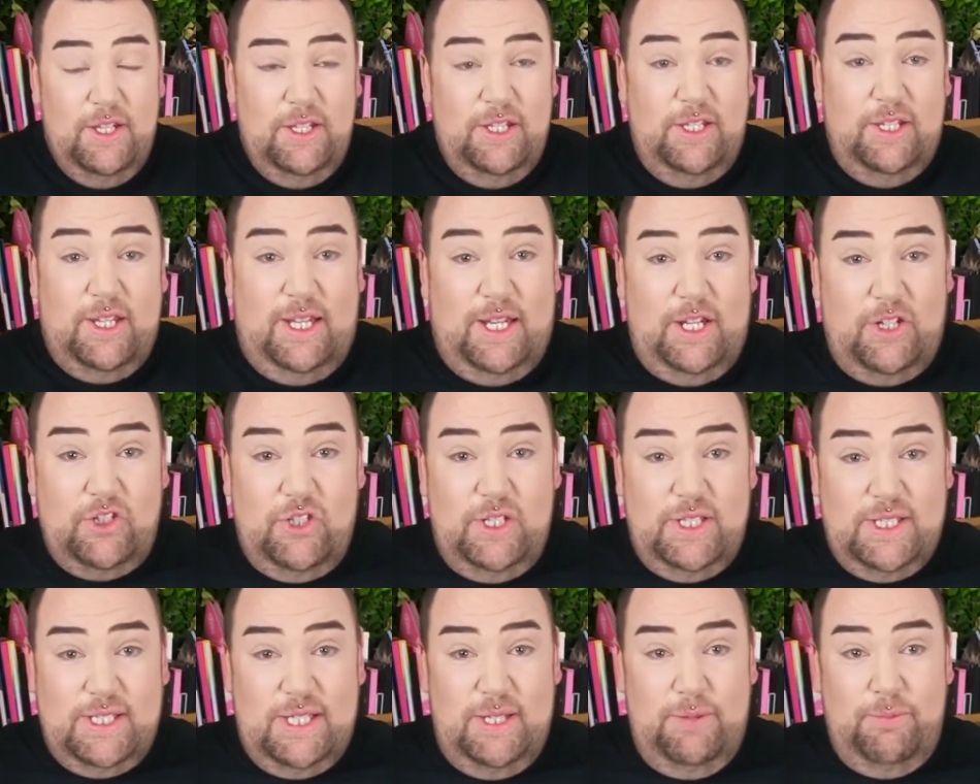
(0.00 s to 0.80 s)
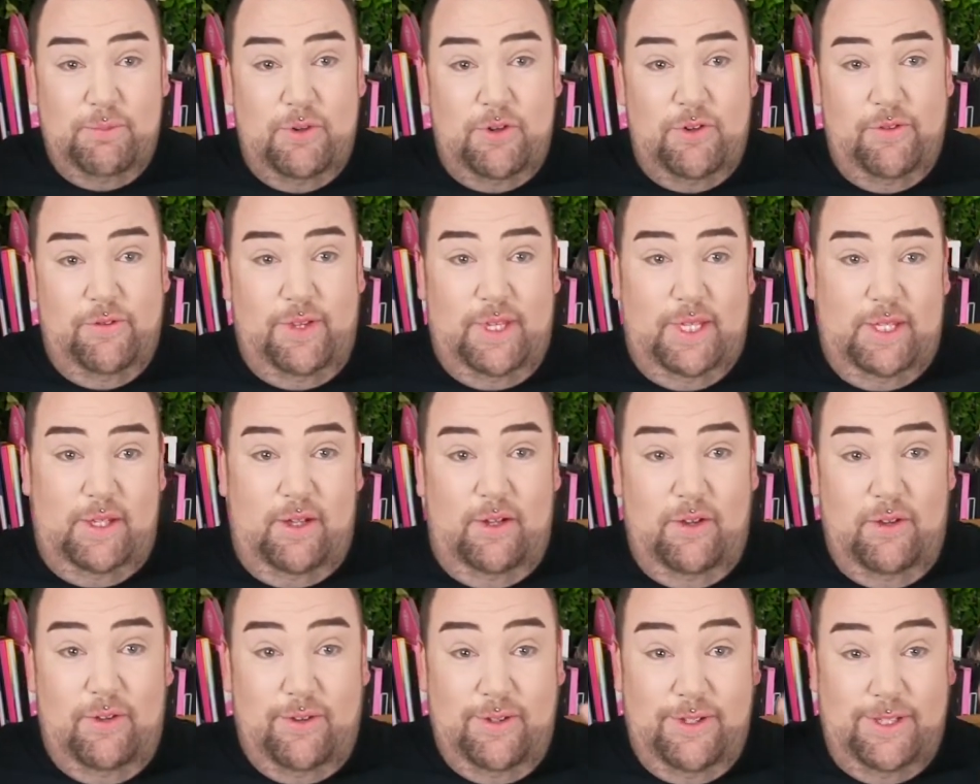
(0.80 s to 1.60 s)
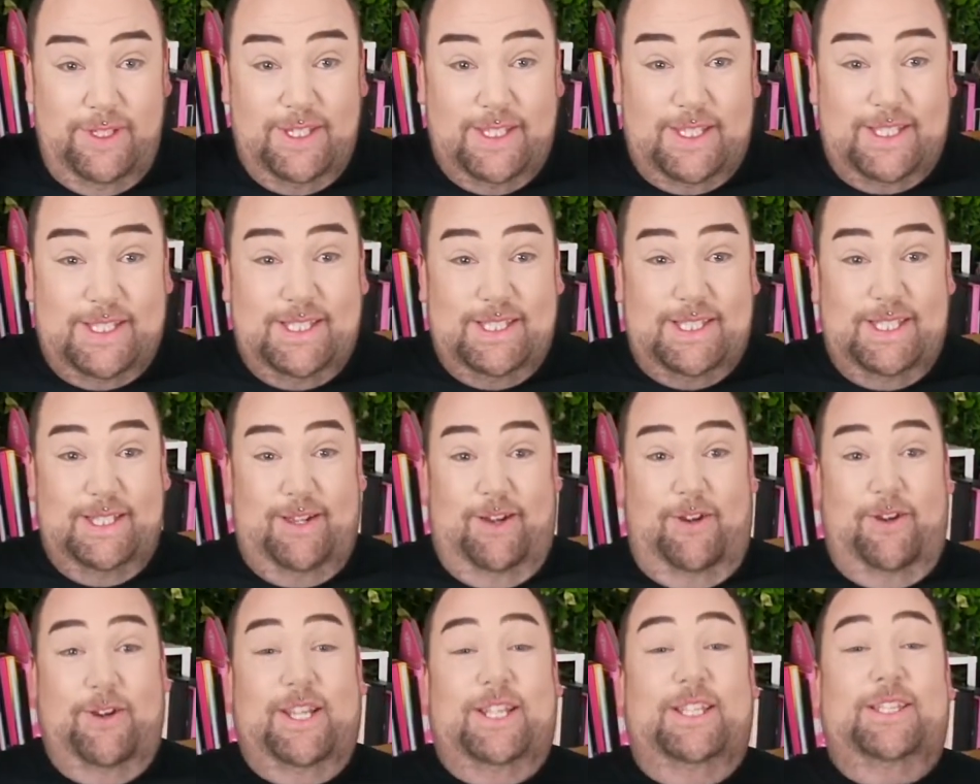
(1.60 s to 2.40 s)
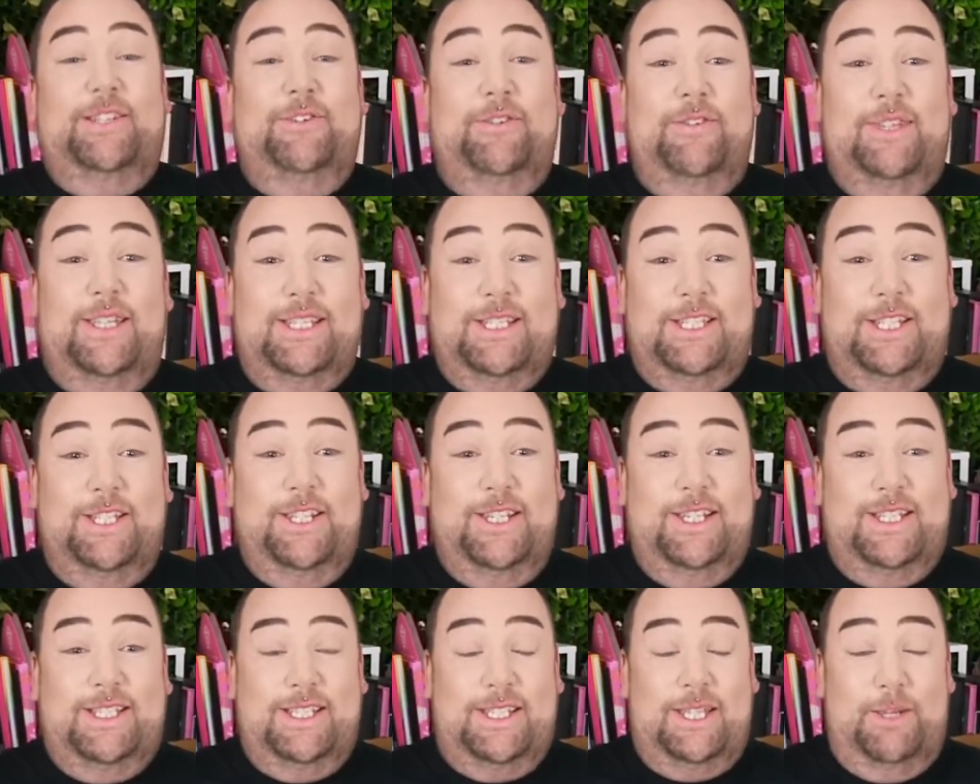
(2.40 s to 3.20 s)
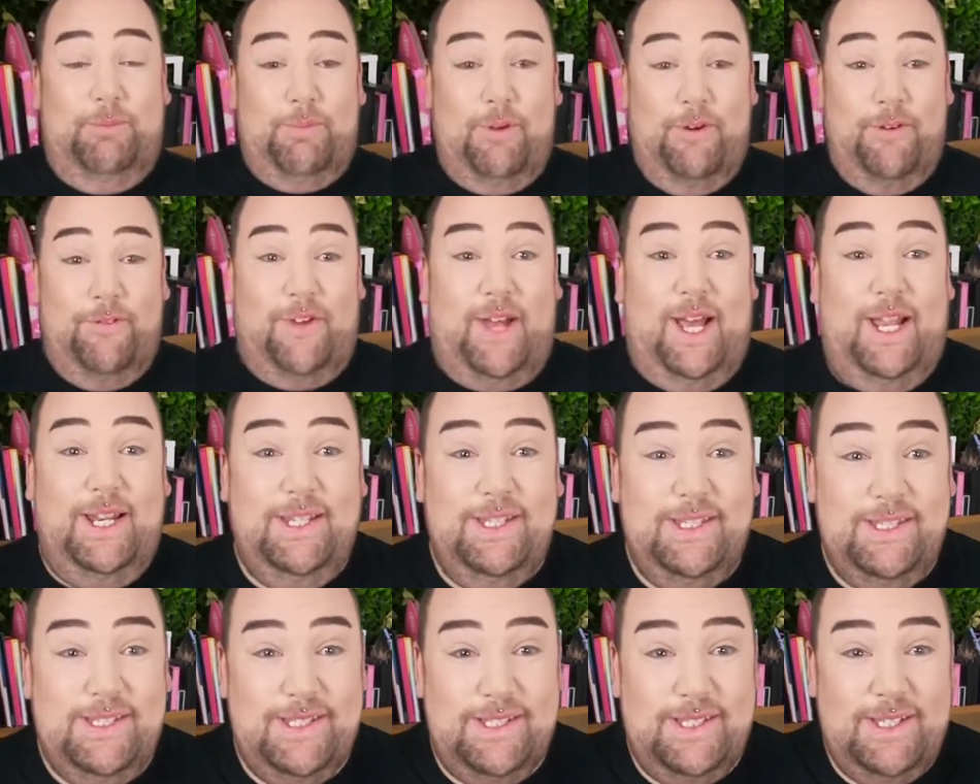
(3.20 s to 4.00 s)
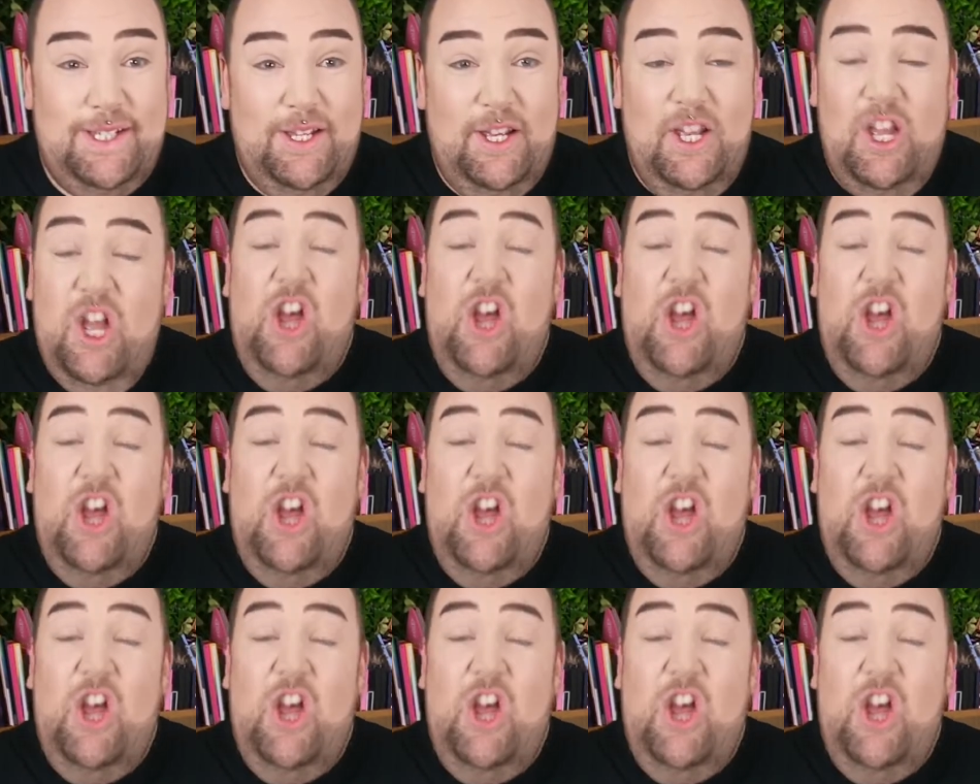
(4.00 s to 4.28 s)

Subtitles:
You can actually see more of it. Like you can see, I could do this and you can see both hands.